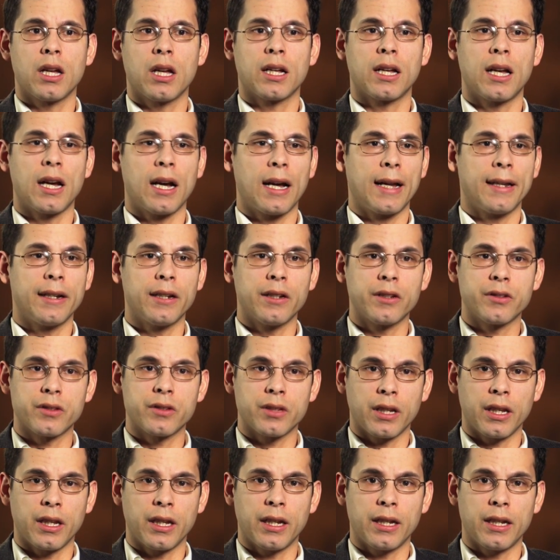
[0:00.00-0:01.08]
guide us,
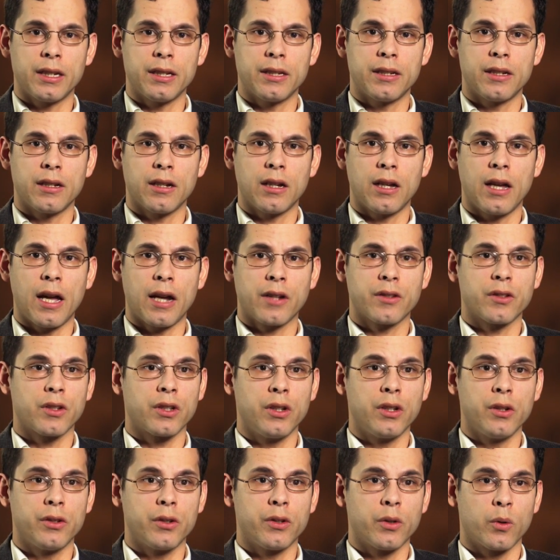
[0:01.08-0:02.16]
and uh,
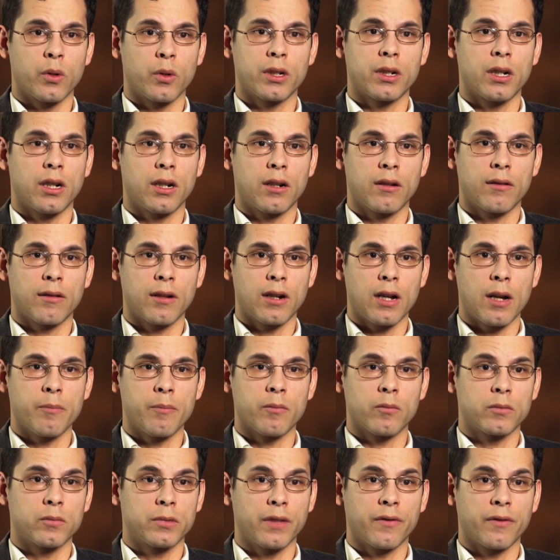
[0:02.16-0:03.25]
execute toward our um,
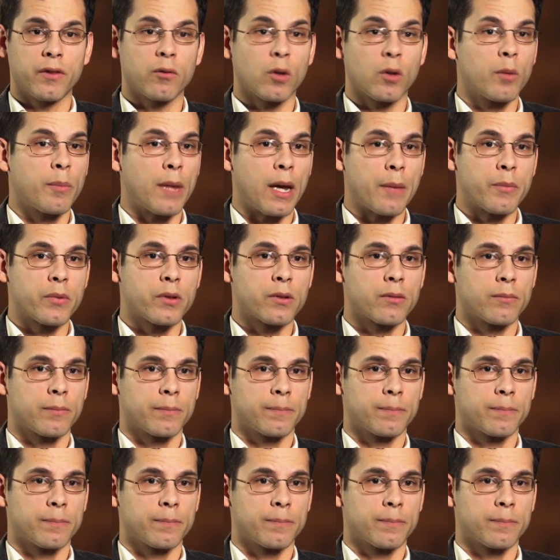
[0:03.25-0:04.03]
different roadmaps.